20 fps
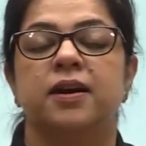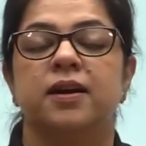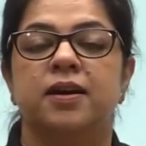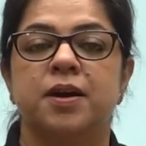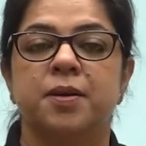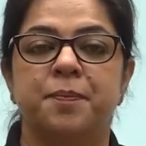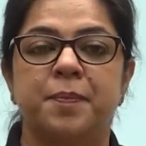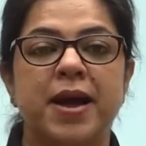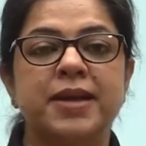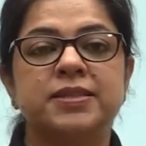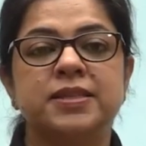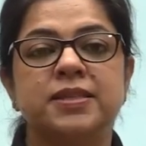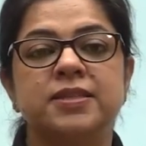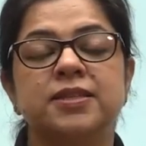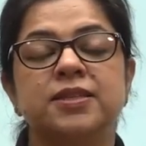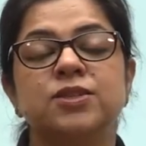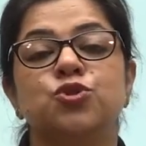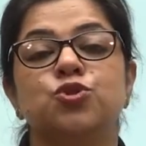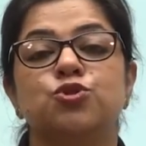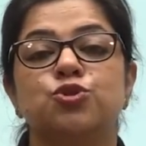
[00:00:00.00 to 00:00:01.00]

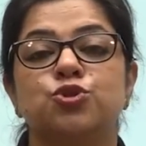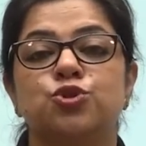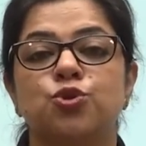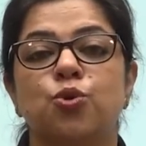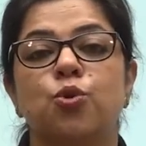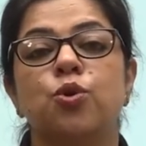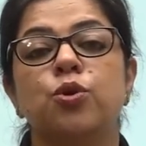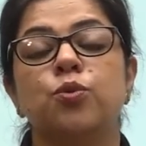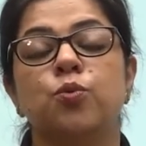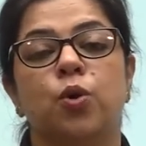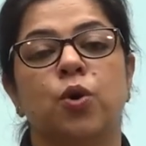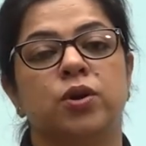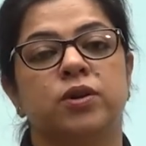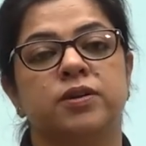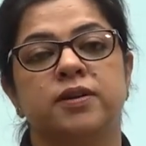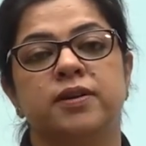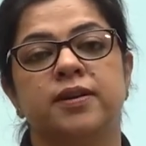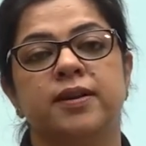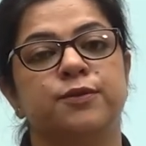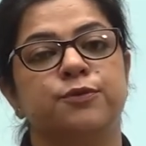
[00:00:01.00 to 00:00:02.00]
capacity to store
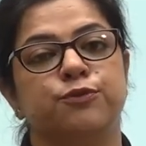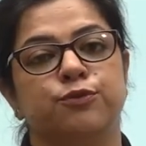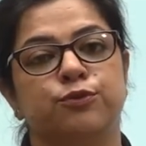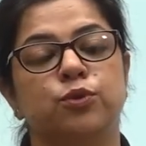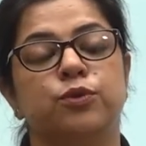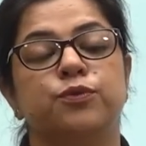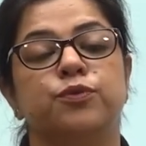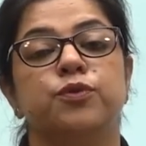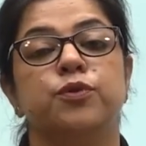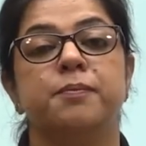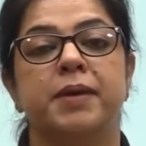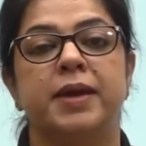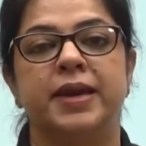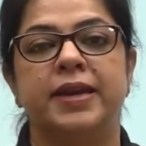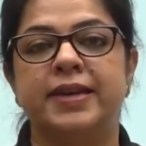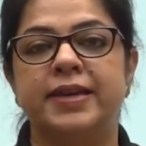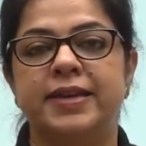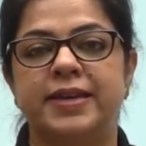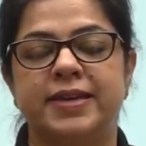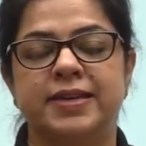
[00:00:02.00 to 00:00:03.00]
water and food for
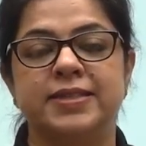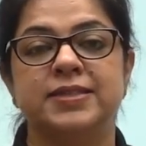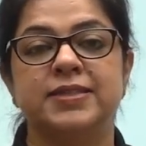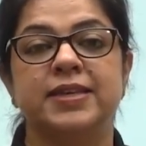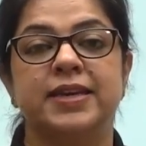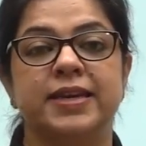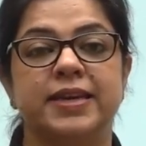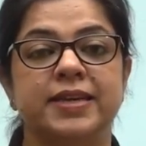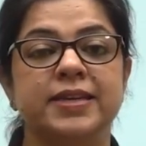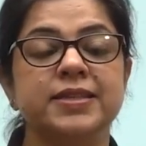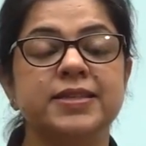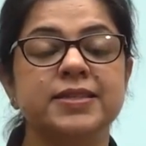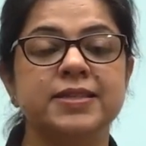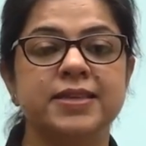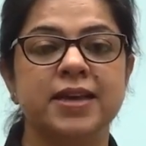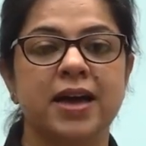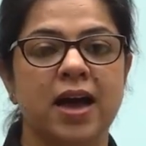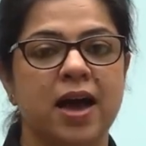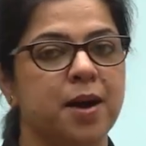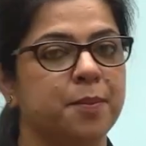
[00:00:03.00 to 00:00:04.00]
many days in its
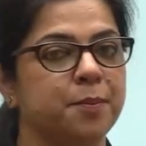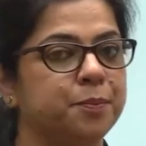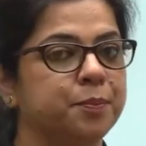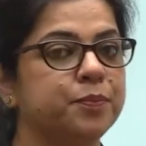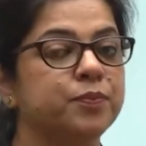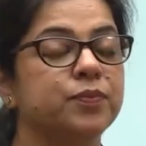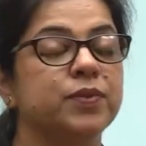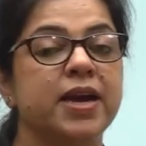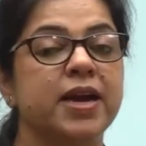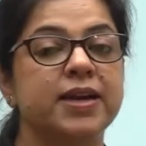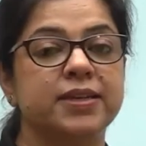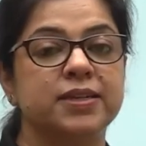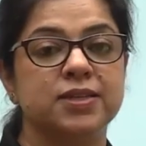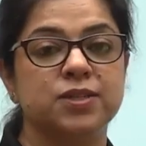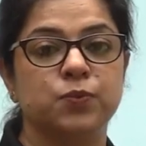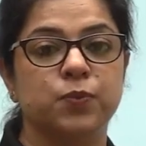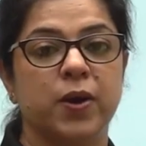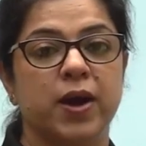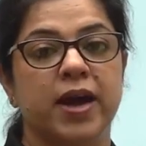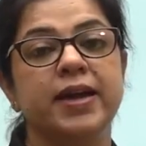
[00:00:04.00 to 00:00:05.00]
hump. That
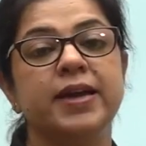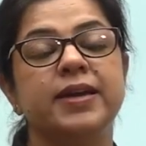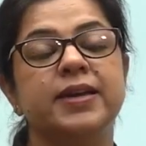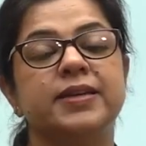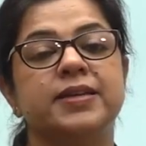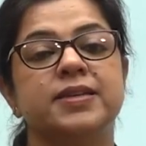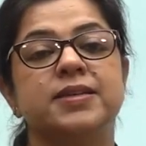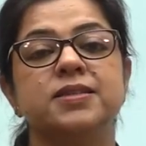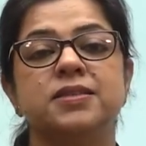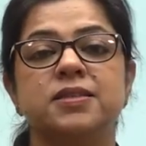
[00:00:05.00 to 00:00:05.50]
is why it can